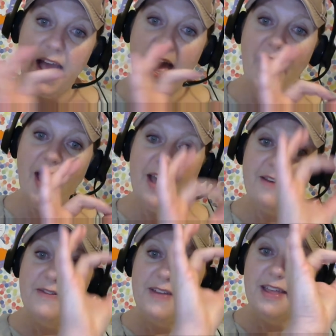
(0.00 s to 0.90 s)

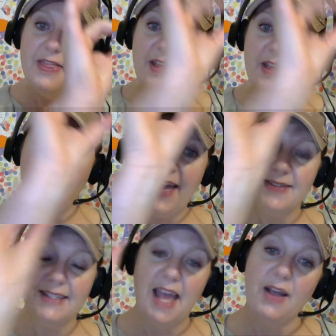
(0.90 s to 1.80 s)
of the life
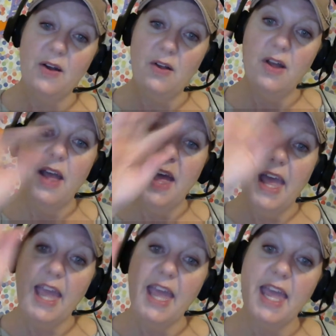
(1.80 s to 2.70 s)
cycle
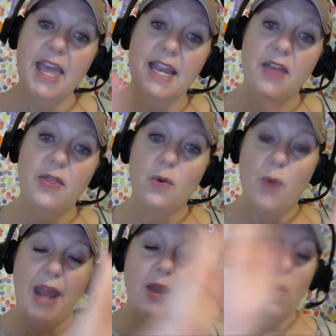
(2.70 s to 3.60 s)
in the
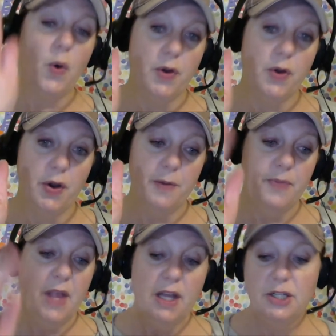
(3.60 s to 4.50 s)
right order
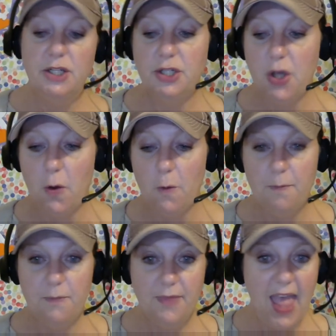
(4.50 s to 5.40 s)
to show.
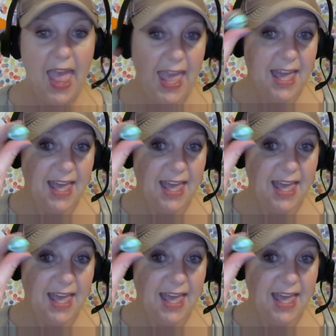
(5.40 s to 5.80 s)
Egg,